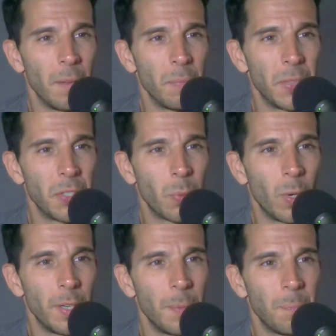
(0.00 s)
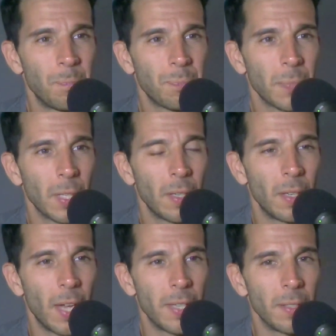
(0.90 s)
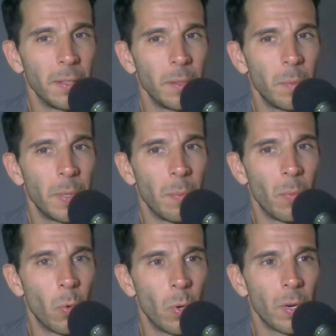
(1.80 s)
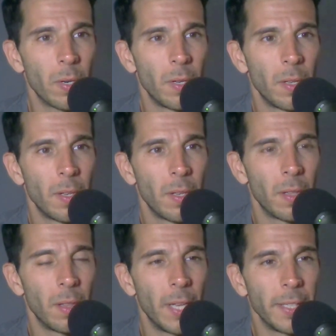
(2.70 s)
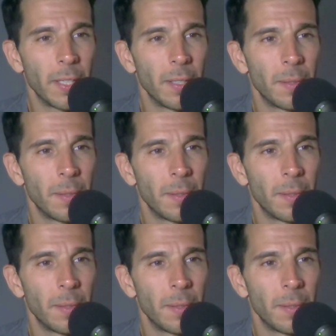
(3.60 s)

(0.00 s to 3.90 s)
this one has a little bit more like